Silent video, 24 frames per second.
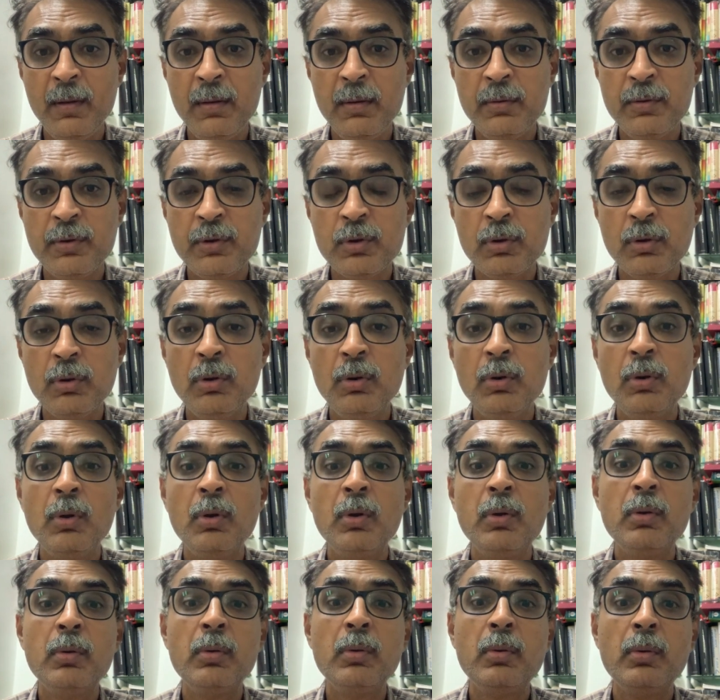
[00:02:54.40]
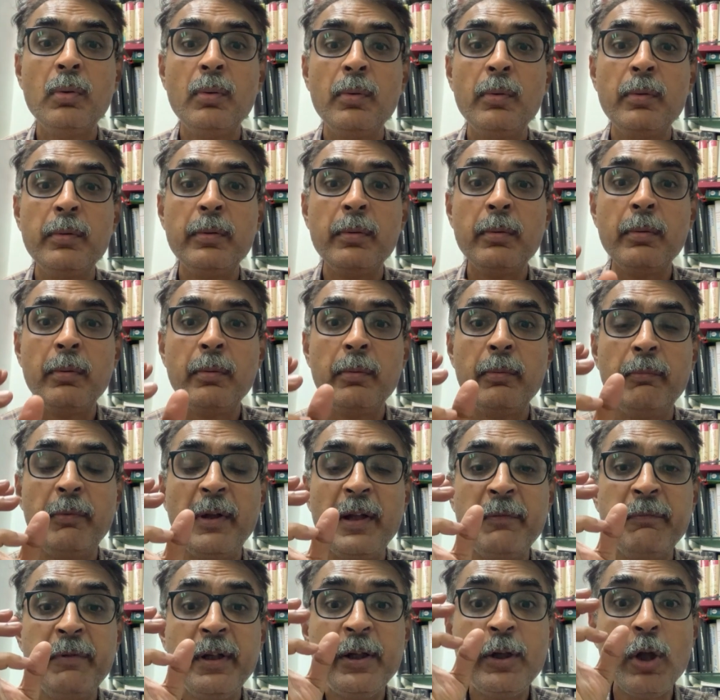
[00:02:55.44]
So
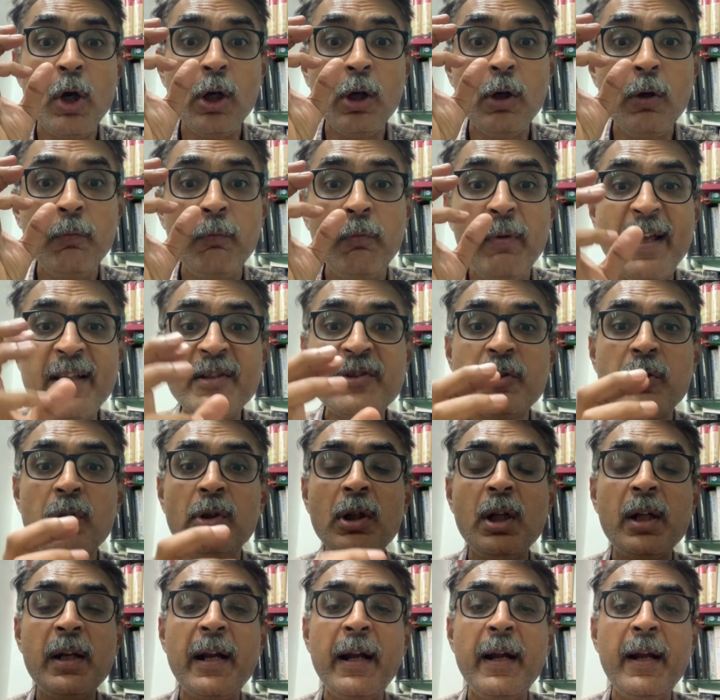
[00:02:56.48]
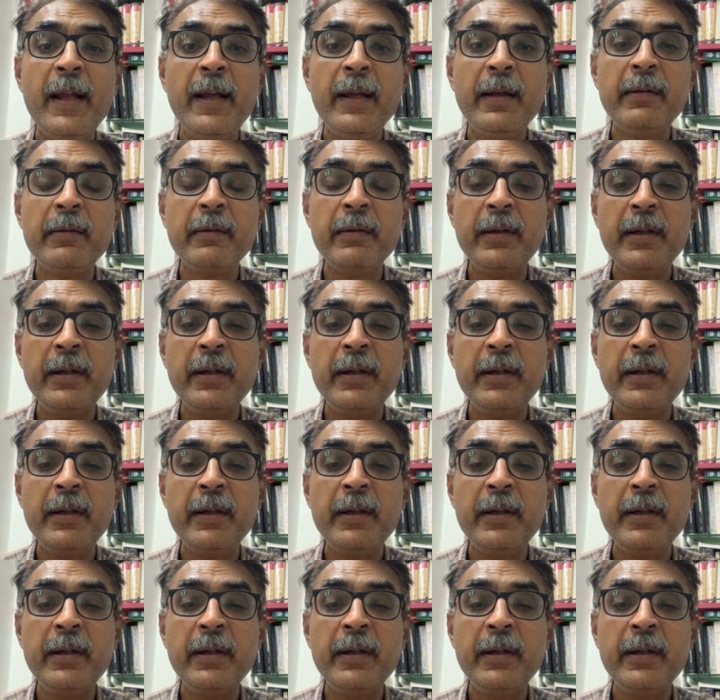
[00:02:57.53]
when we talk of vascular headache,